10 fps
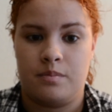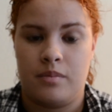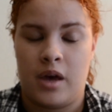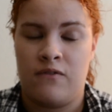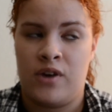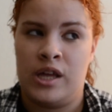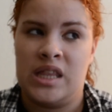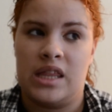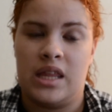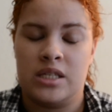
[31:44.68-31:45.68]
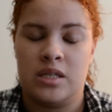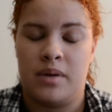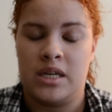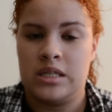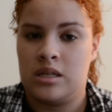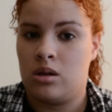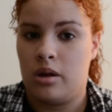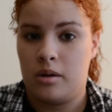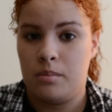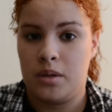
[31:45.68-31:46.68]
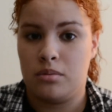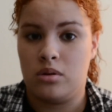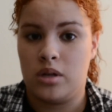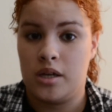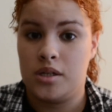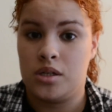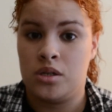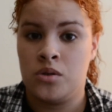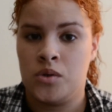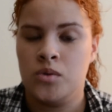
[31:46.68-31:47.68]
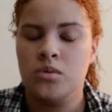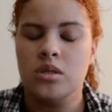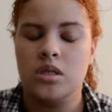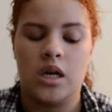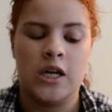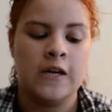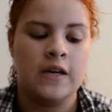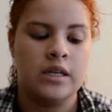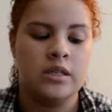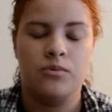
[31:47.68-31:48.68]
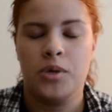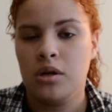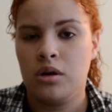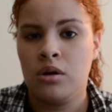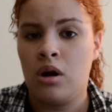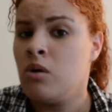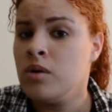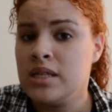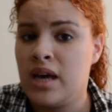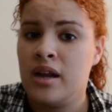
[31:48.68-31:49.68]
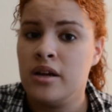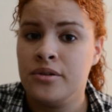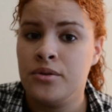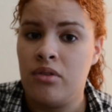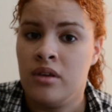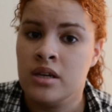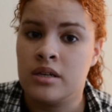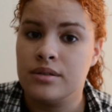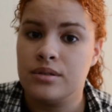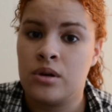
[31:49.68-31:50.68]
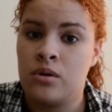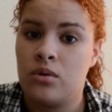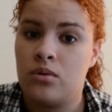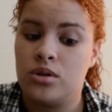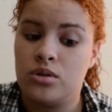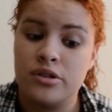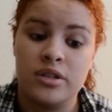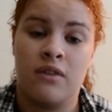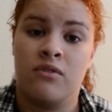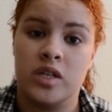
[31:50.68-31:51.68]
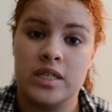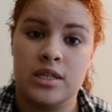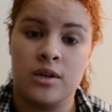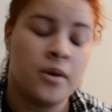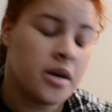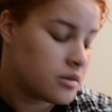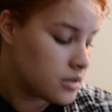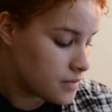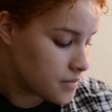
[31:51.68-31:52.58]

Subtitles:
I find that that's a base that a lot of people like to use, and we are always adding new things, so you should definitely stick around.